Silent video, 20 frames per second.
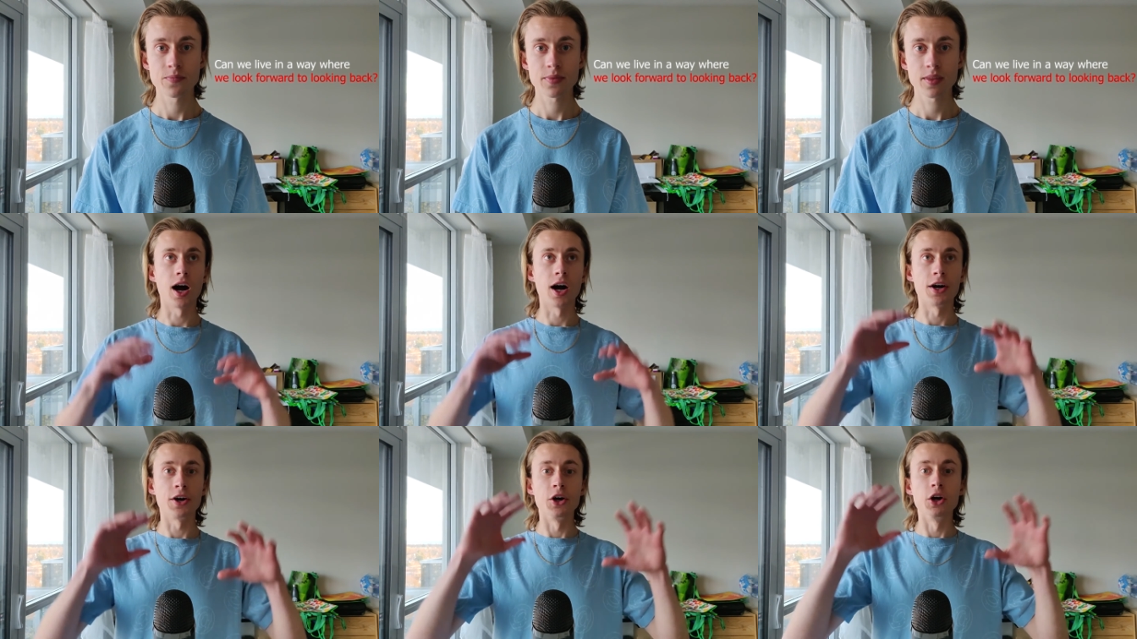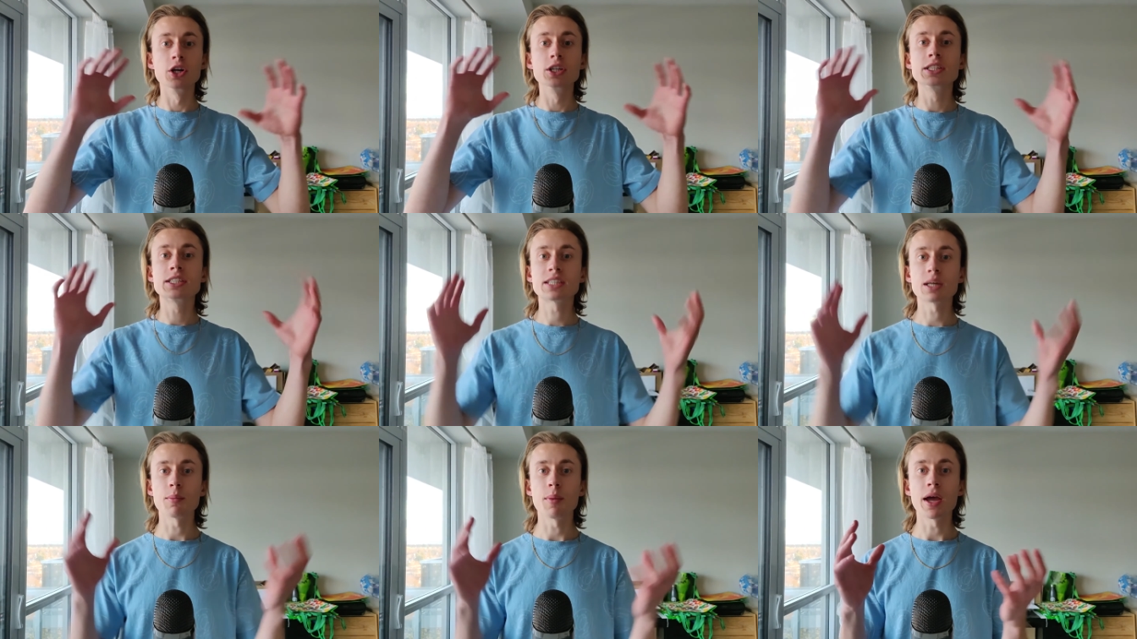A good
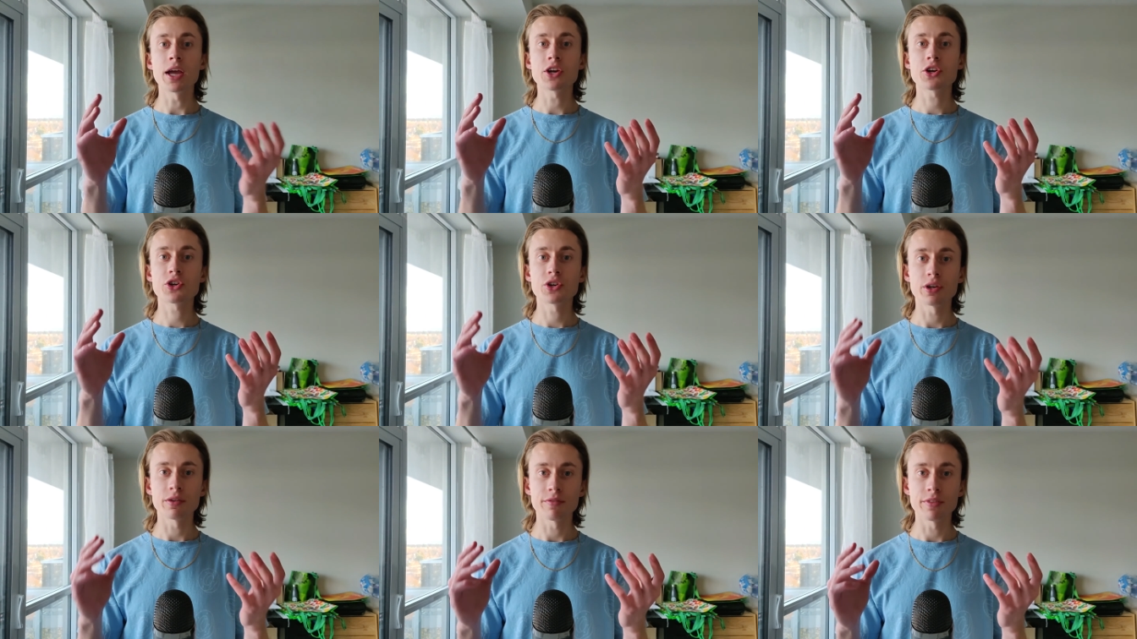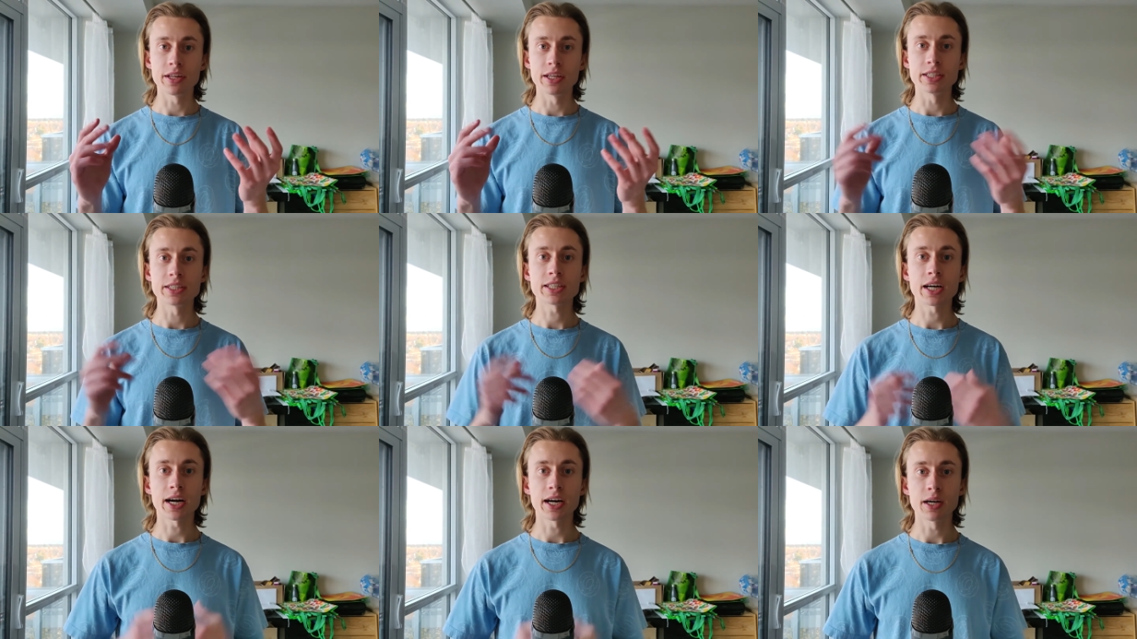summation of the
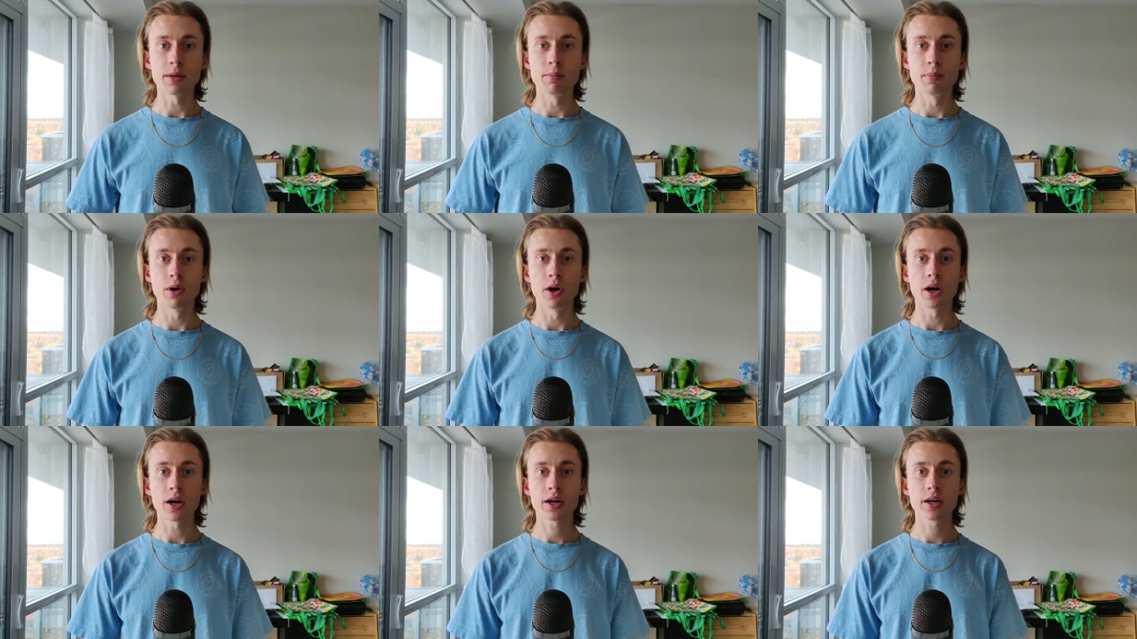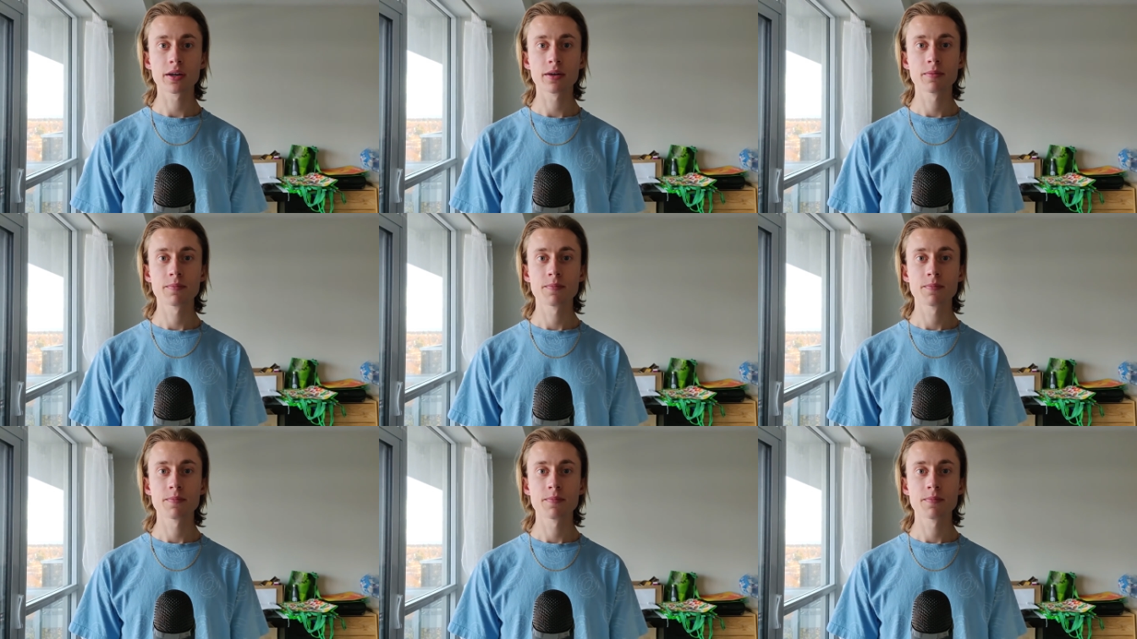entire book